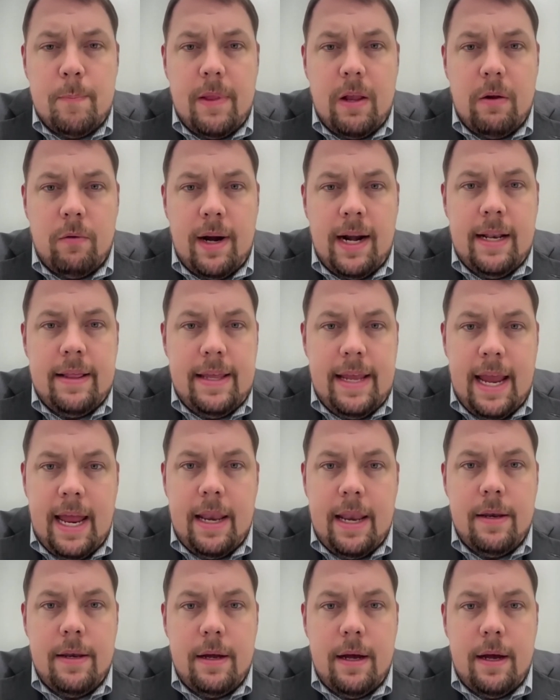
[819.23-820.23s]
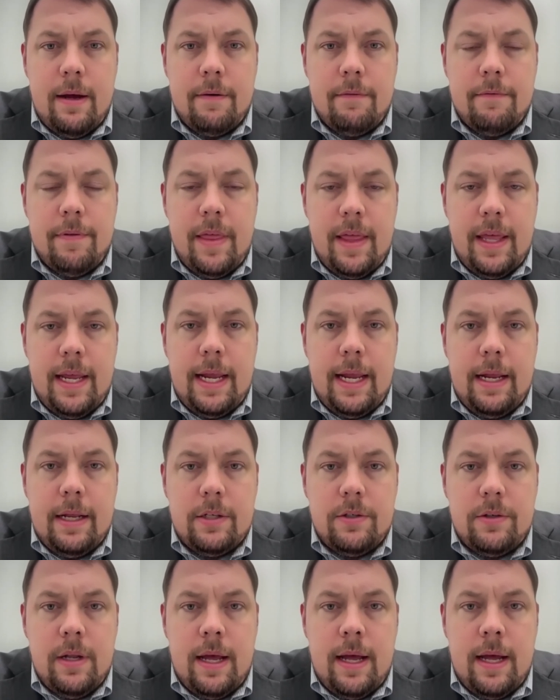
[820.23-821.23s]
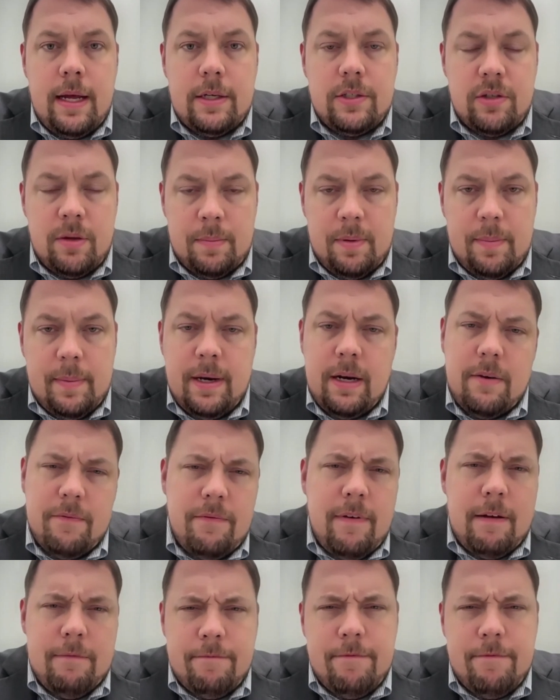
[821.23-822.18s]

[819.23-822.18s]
right at the end of the Trump administration,